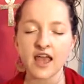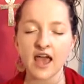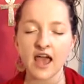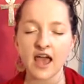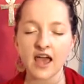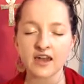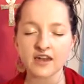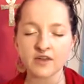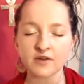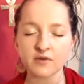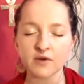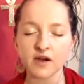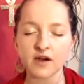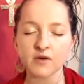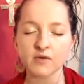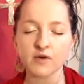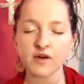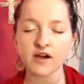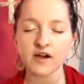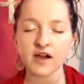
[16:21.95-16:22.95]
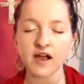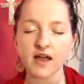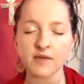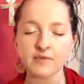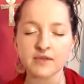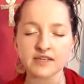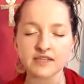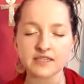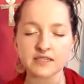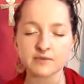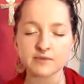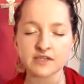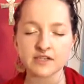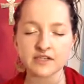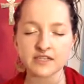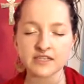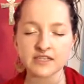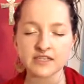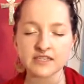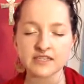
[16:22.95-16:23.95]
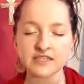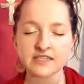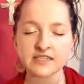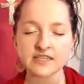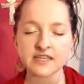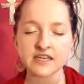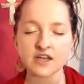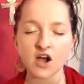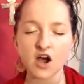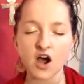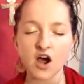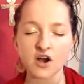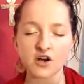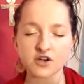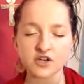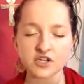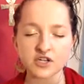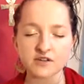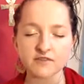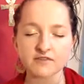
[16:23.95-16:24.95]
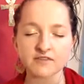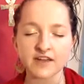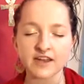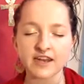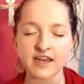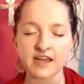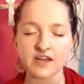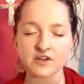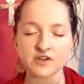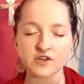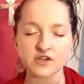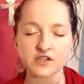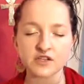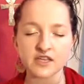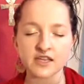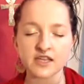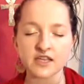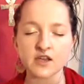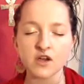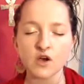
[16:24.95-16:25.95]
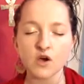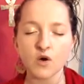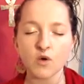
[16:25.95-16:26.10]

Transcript: Anywhere where I'm experiencing hardship financially,